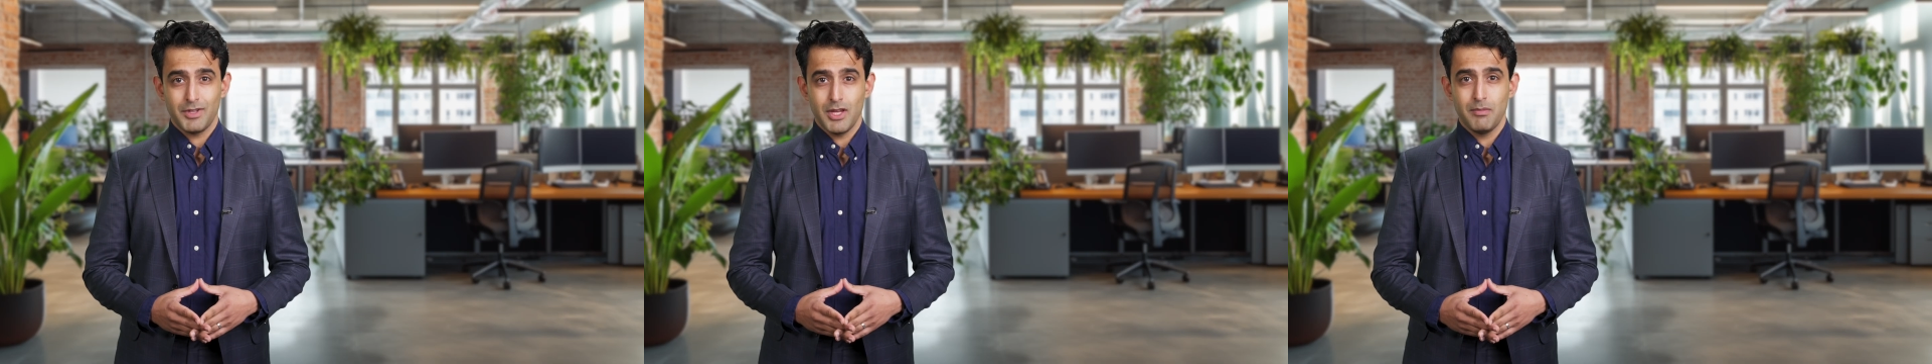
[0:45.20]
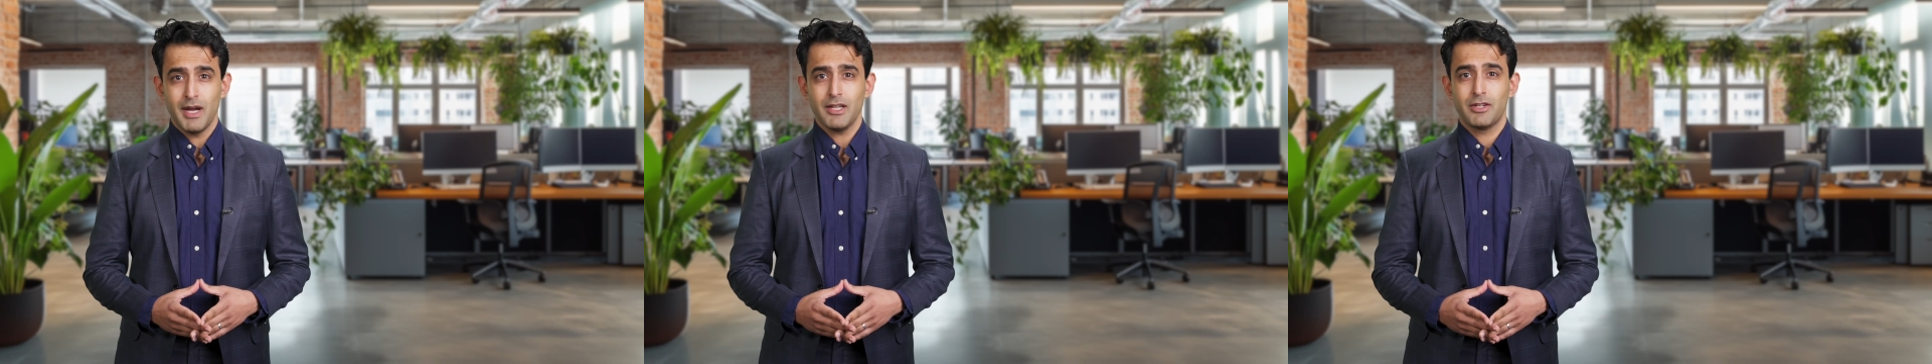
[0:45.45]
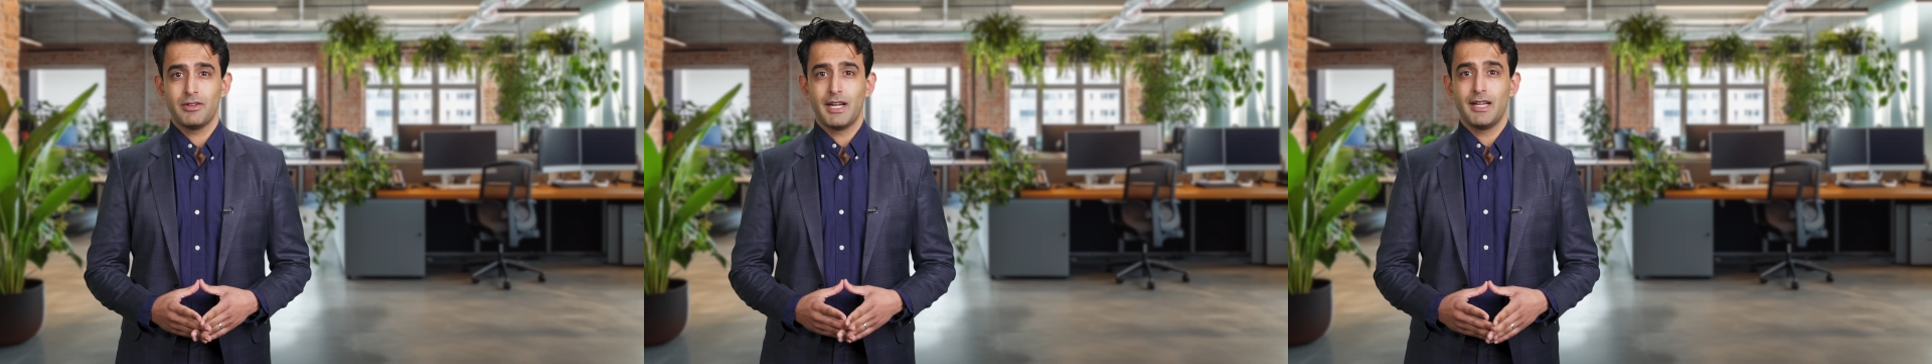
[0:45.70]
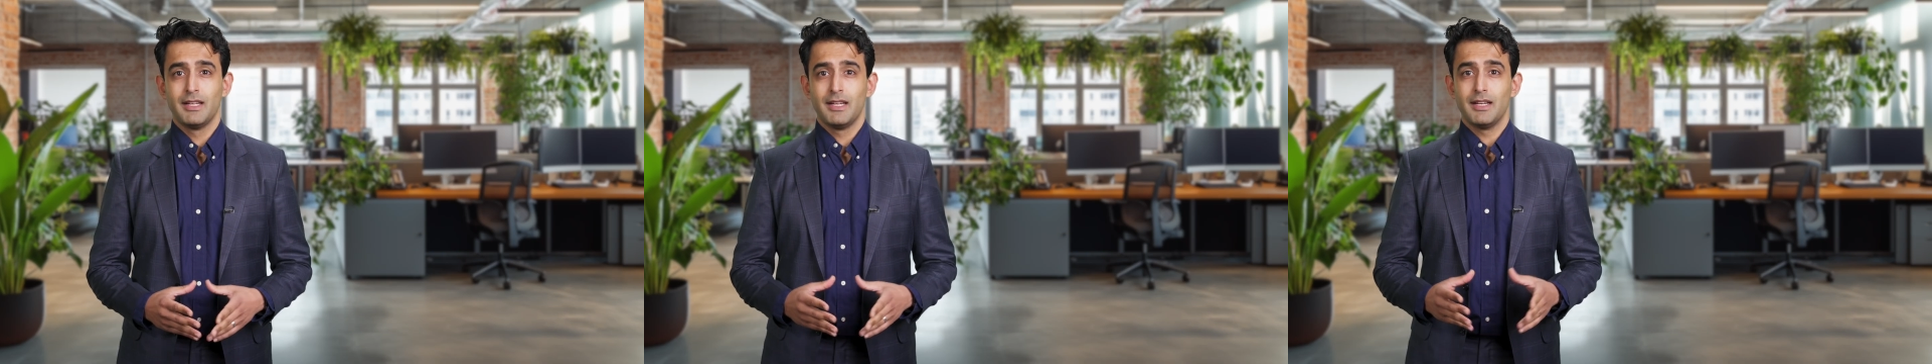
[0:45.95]
you might
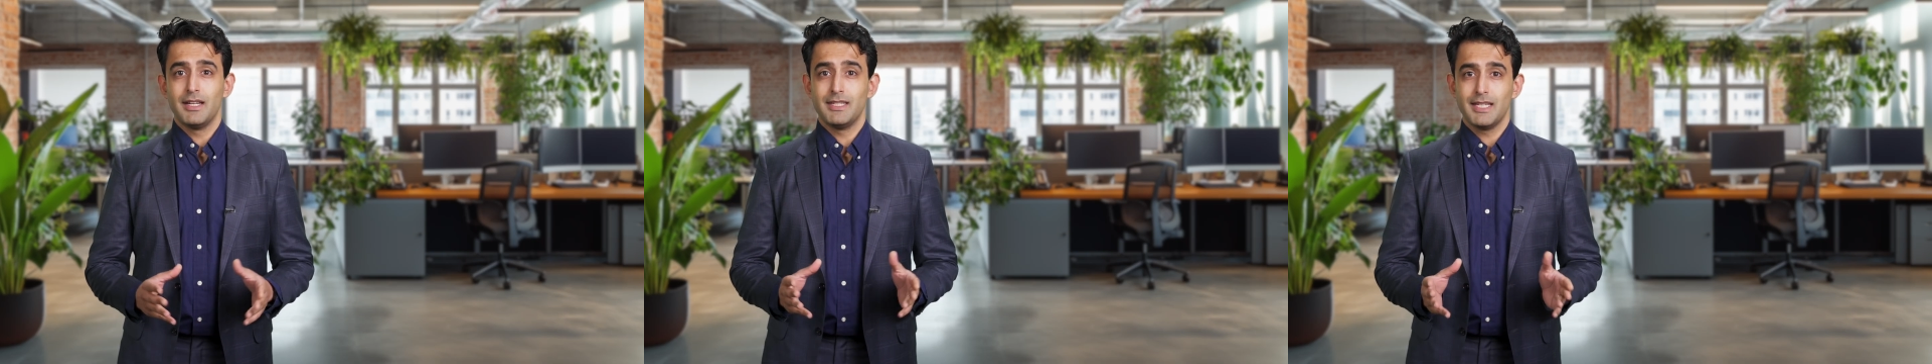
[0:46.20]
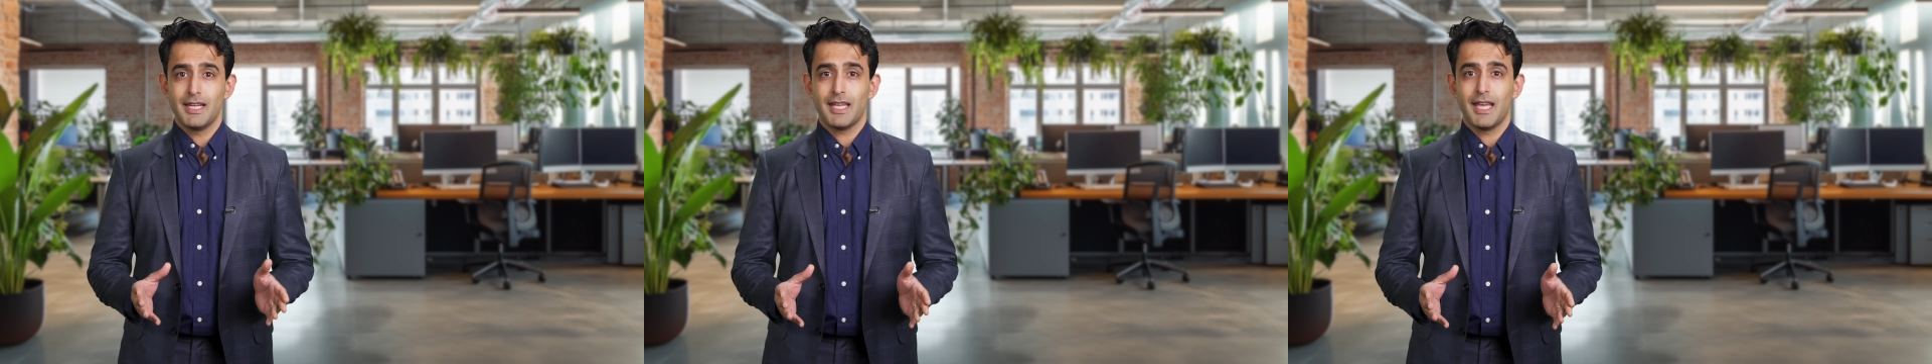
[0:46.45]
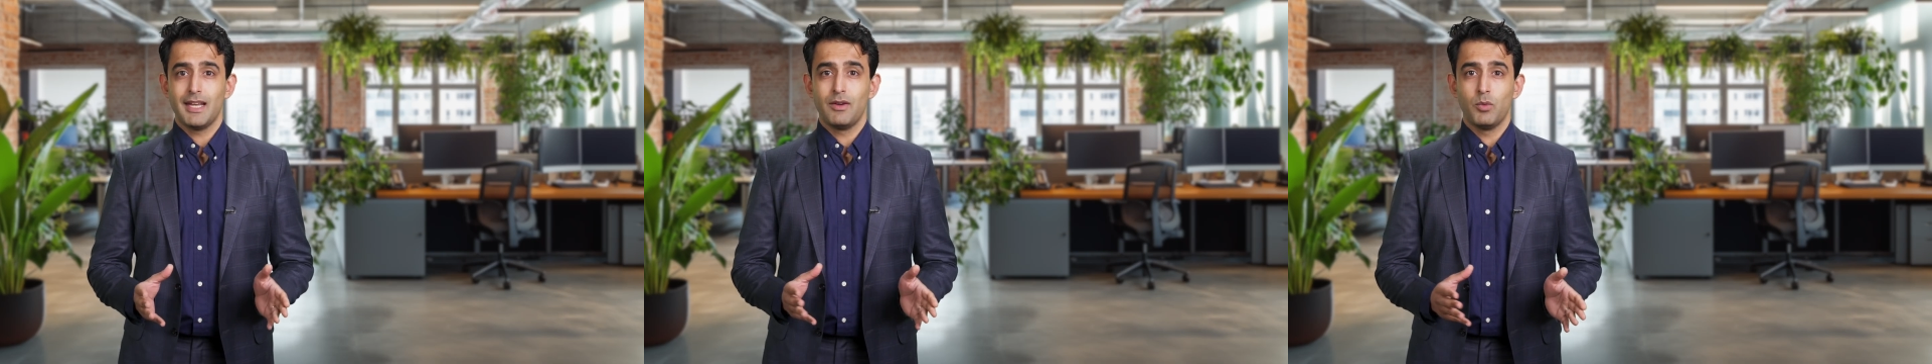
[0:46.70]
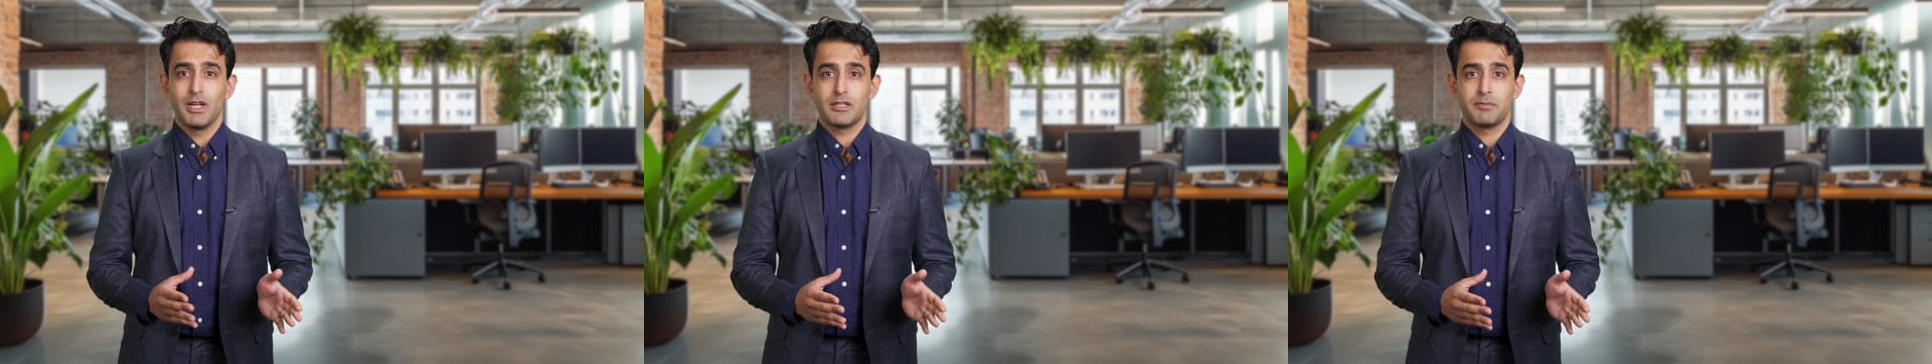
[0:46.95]
create a dedicated
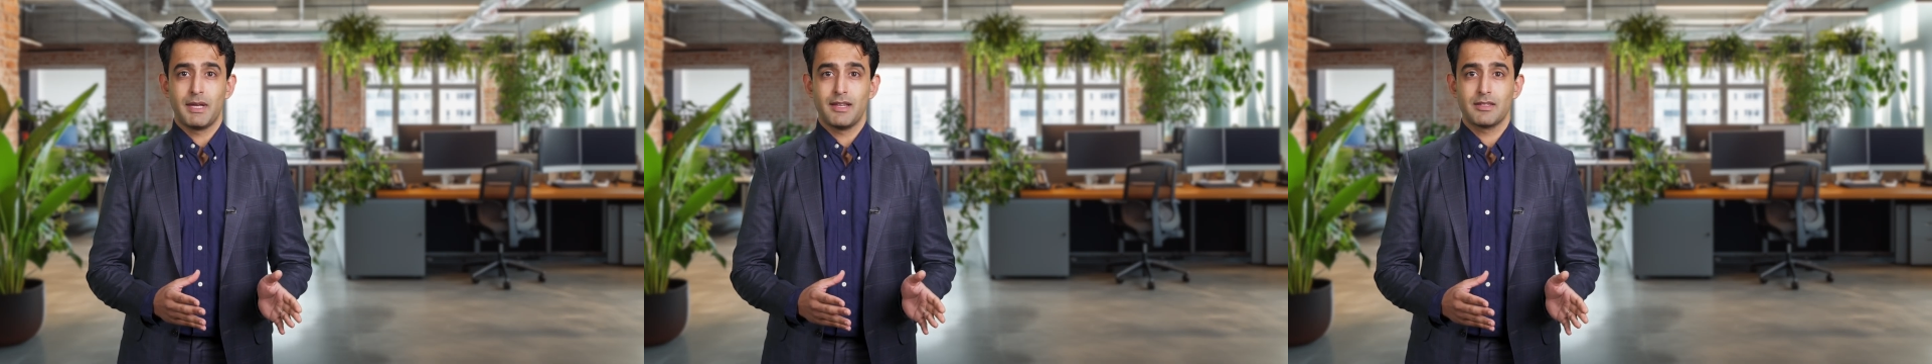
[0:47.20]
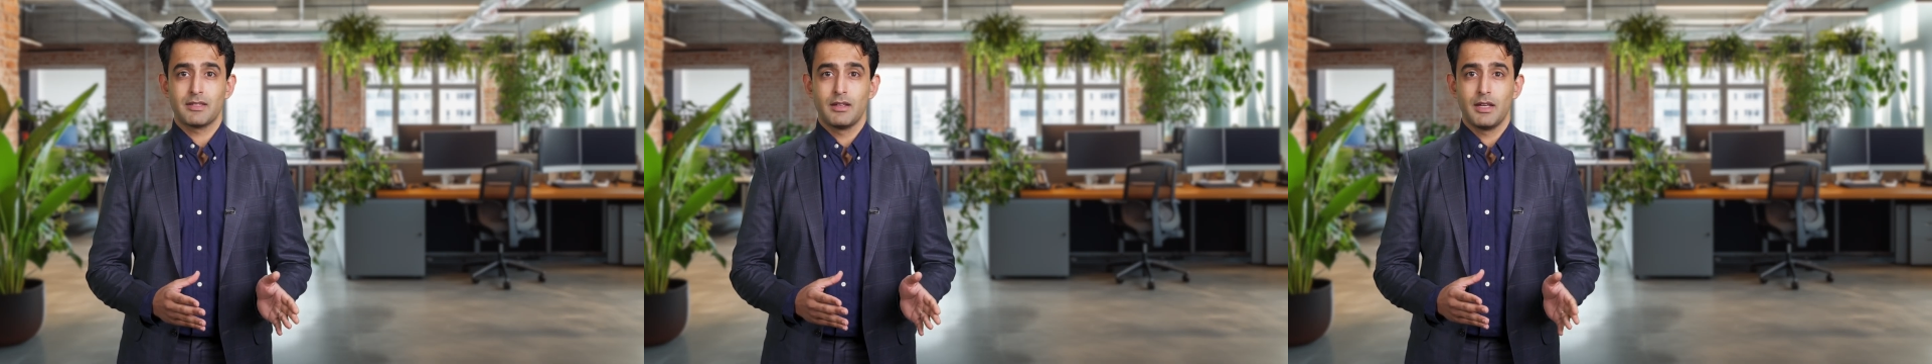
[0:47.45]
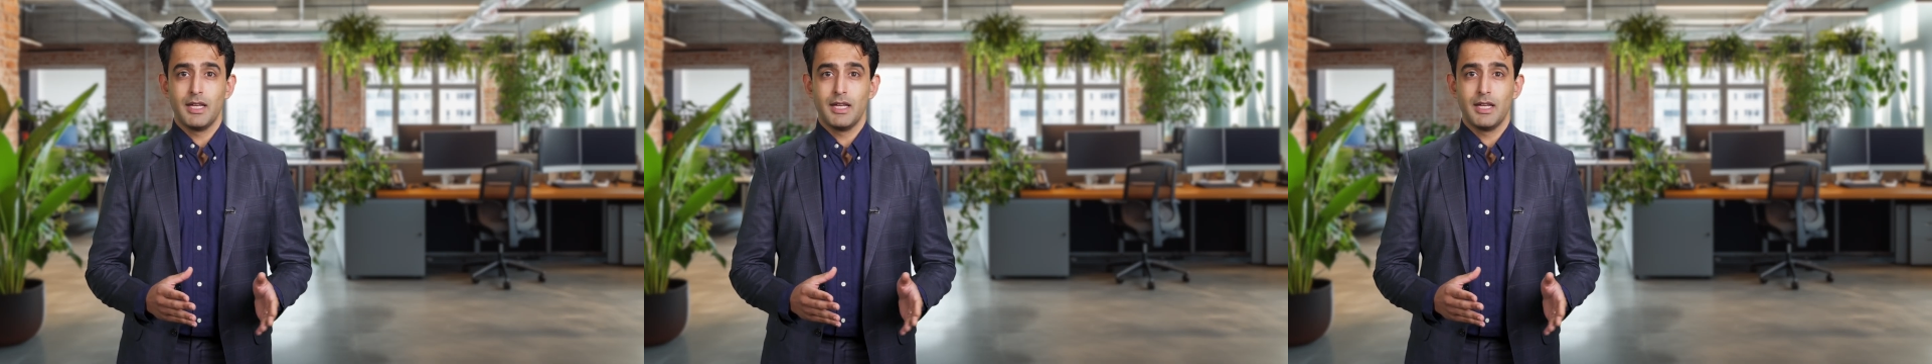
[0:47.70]
workspace